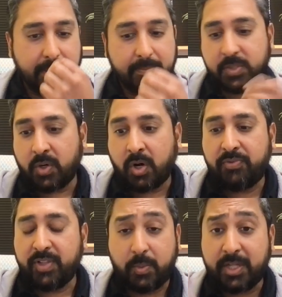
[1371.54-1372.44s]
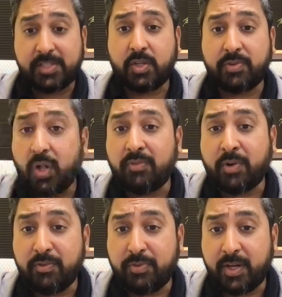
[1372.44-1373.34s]
So heart failure, we're not solving all of
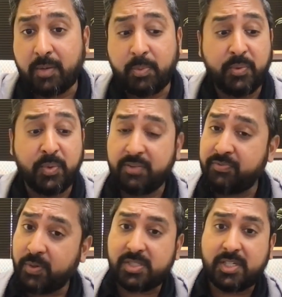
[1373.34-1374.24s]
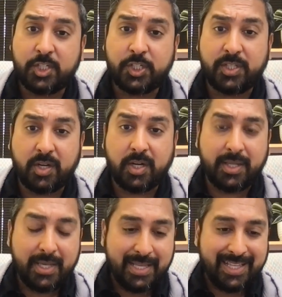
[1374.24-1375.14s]
heart failure. We really focused initially
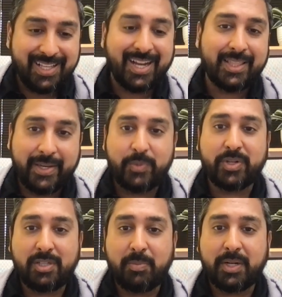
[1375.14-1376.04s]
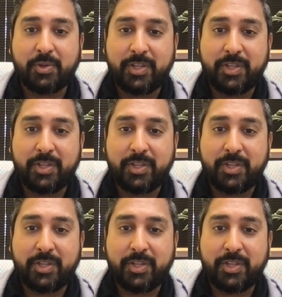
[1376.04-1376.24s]
on guideline-directed medical